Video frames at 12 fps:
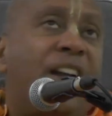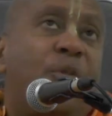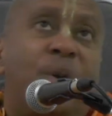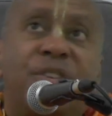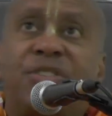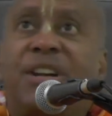don't
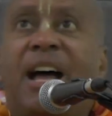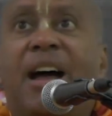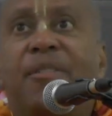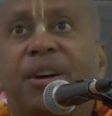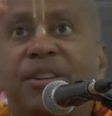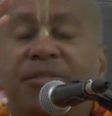want you to
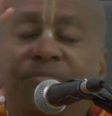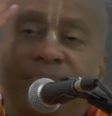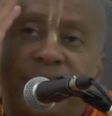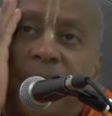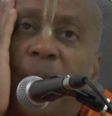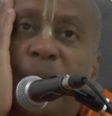have a
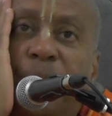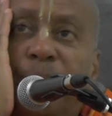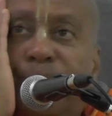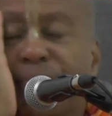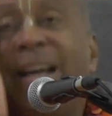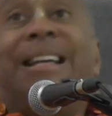
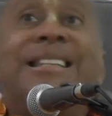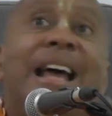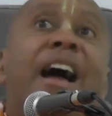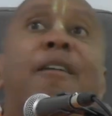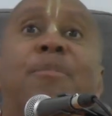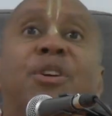total
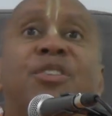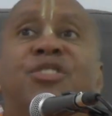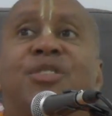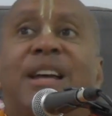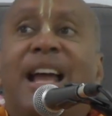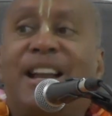breakdown because
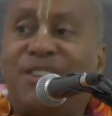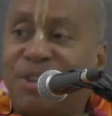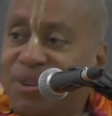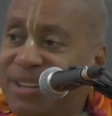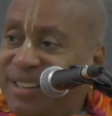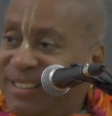you can't
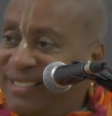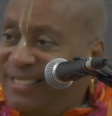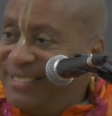do it.